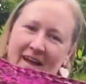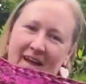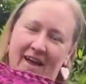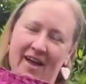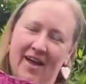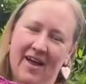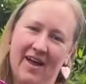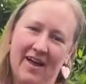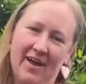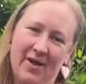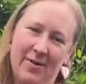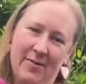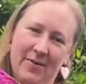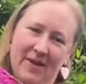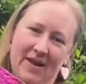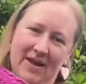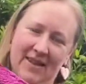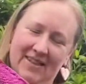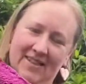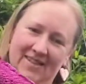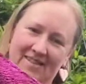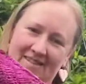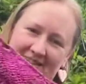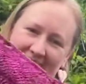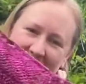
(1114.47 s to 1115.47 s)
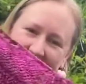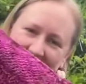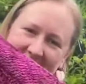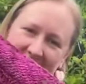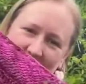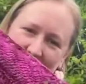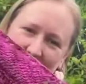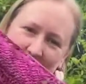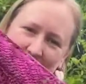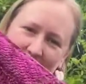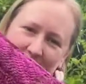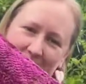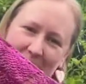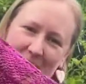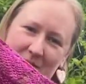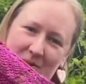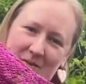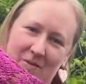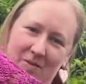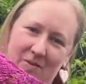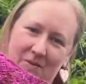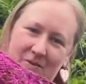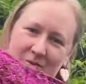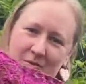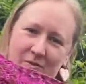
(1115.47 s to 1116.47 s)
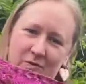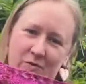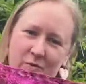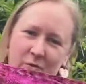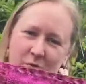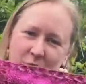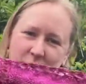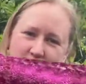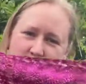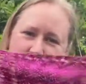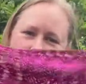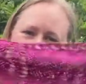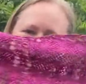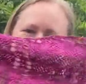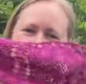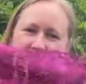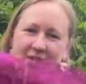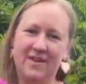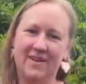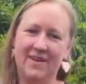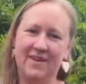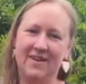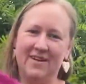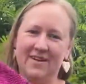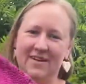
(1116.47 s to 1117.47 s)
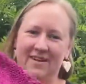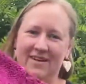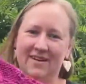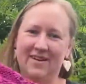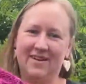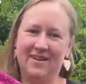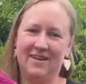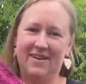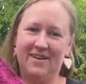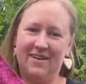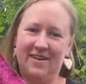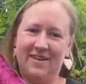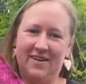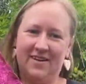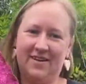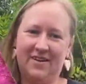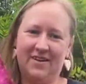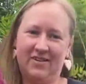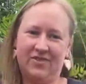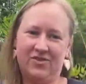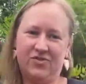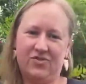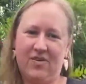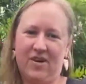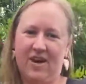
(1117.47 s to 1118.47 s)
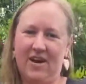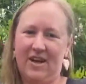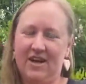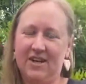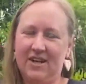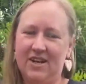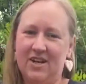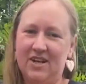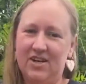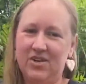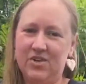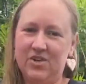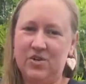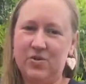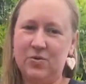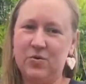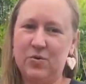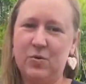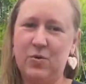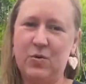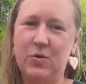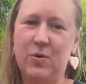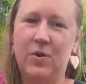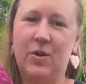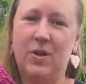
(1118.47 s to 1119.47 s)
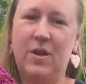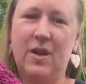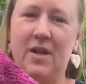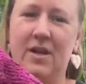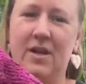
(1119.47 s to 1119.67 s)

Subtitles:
and this is a beautiful triangular shawl.